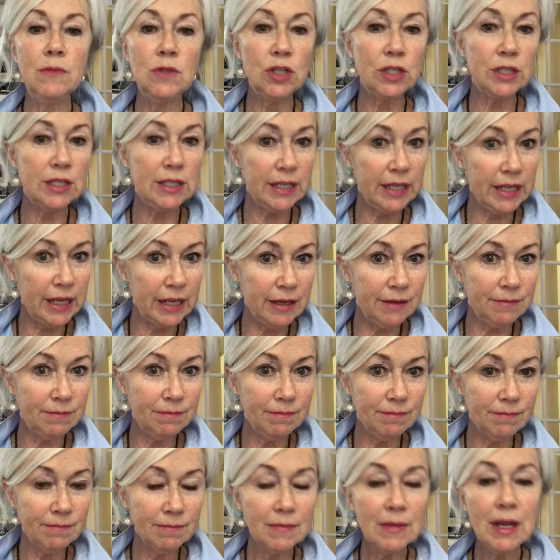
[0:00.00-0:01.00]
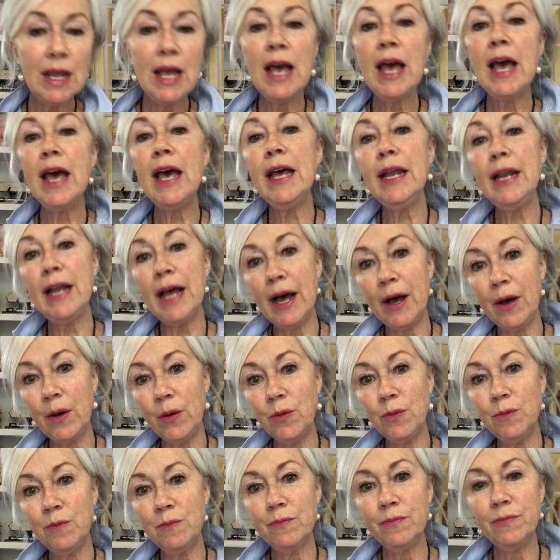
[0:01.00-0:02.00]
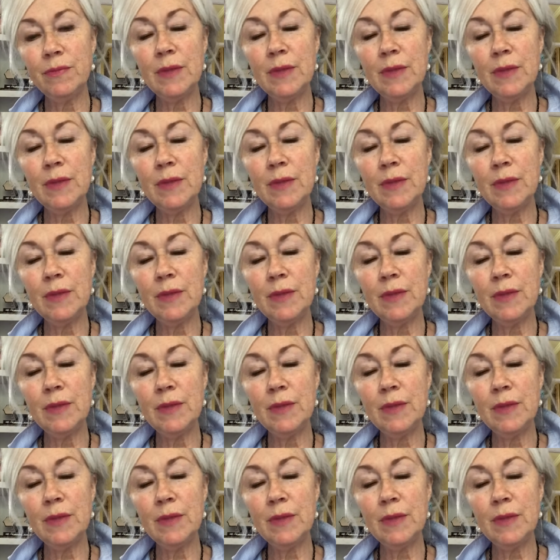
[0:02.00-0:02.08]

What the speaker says: just in and out,